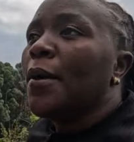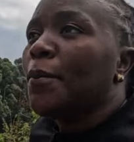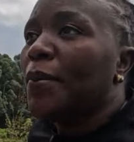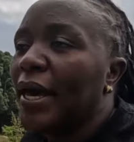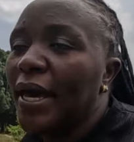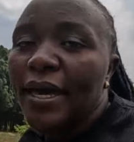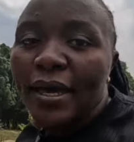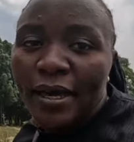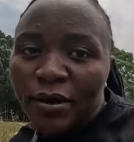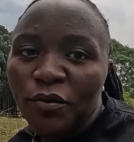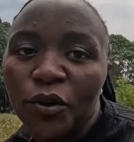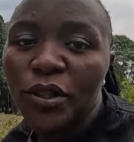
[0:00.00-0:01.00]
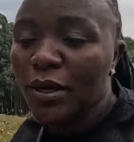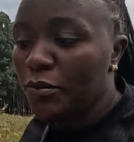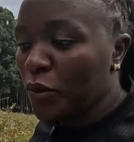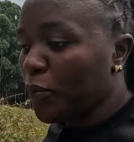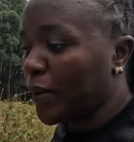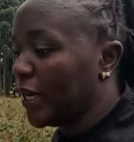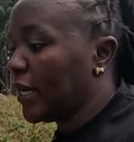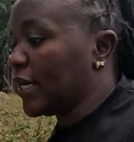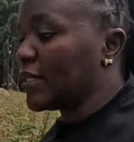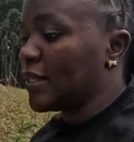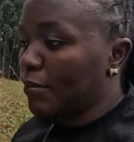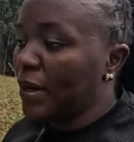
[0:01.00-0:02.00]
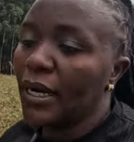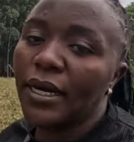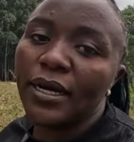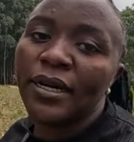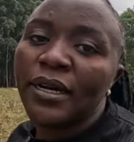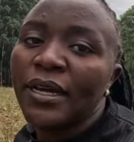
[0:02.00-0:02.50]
Pay for them. You pay at the bank.